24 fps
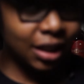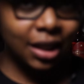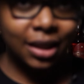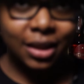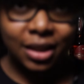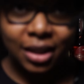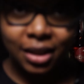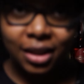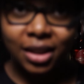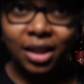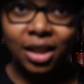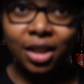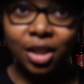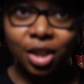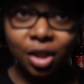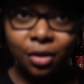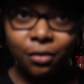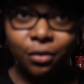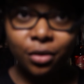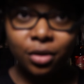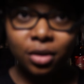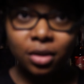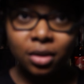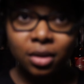I think I
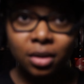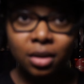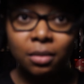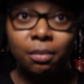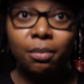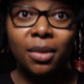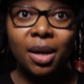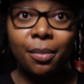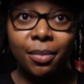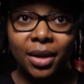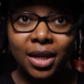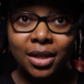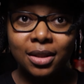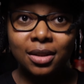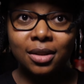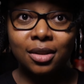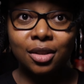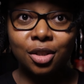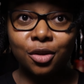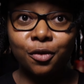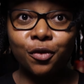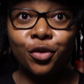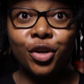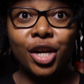covered my
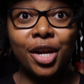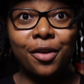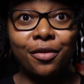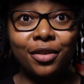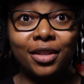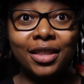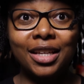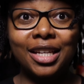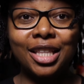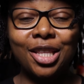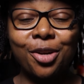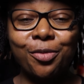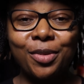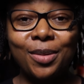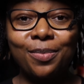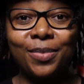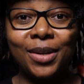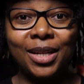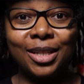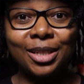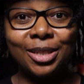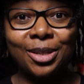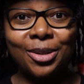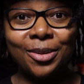bases for everything that we
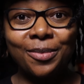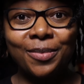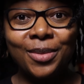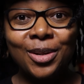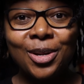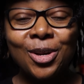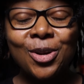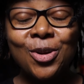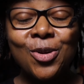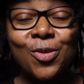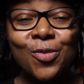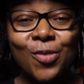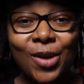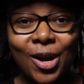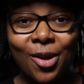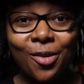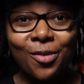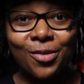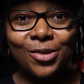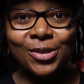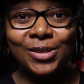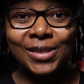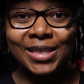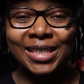picked up while
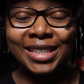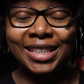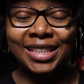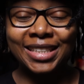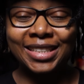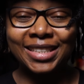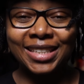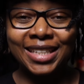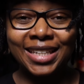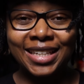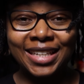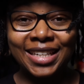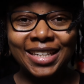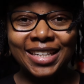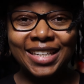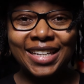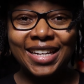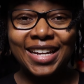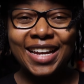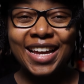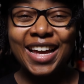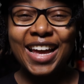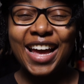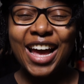we was in Kentucky.
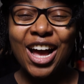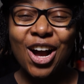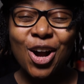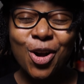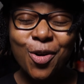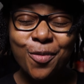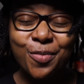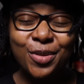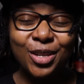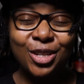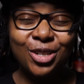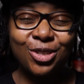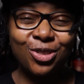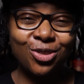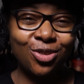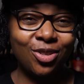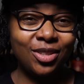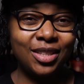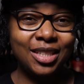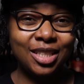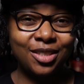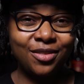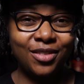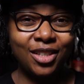I hope you enjoyed
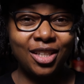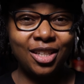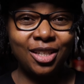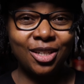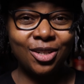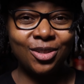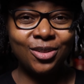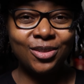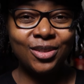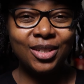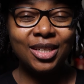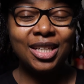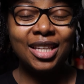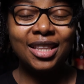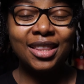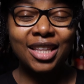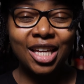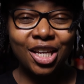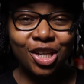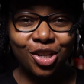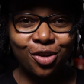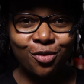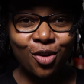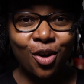this video.
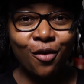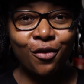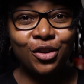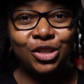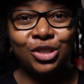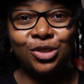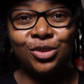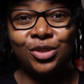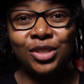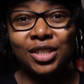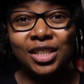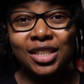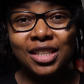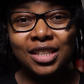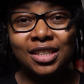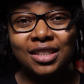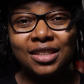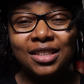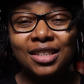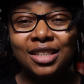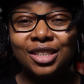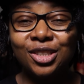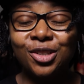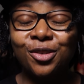Thank you all for tuning in.
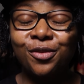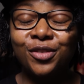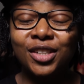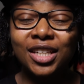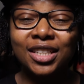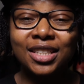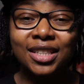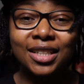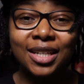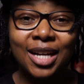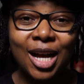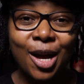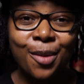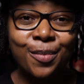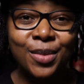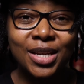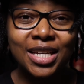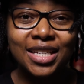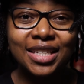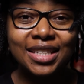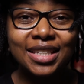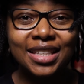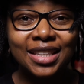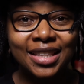Don't forget to comment,
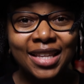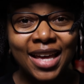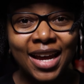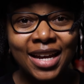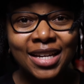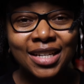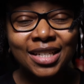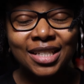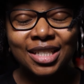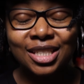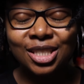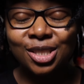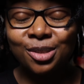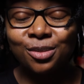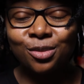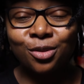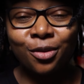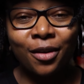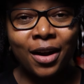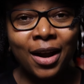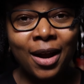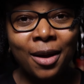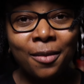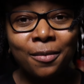like,
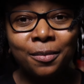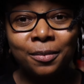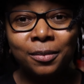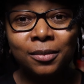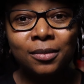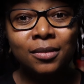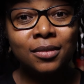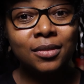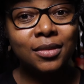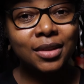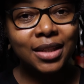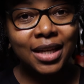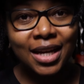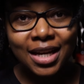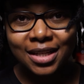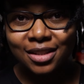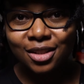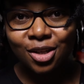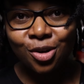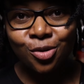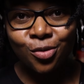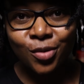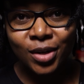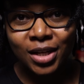subscribe. As
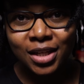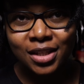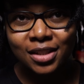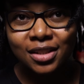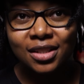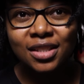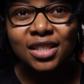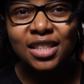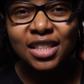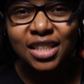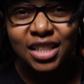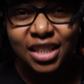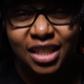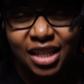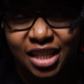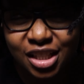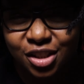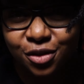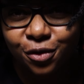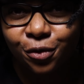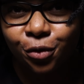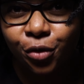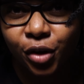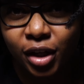always,
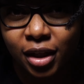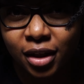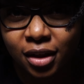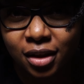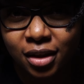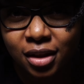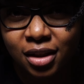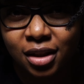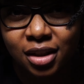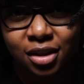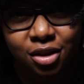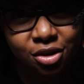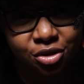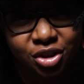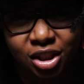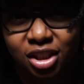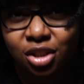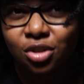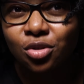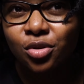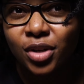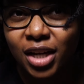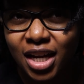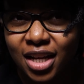it's free. So just
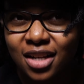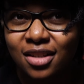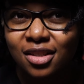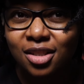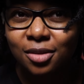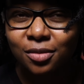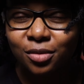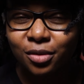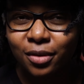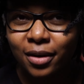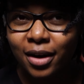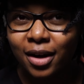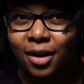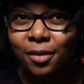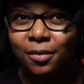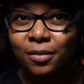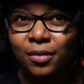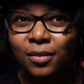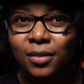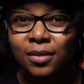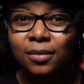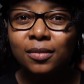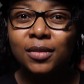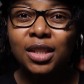go ahead and subscribe
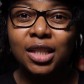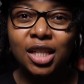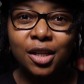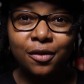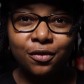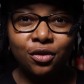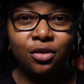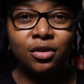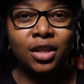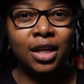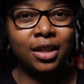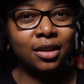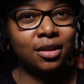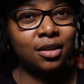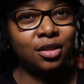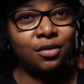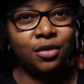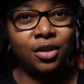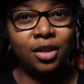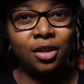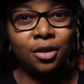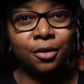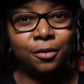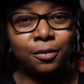if you like this
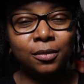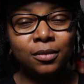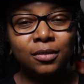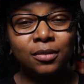video.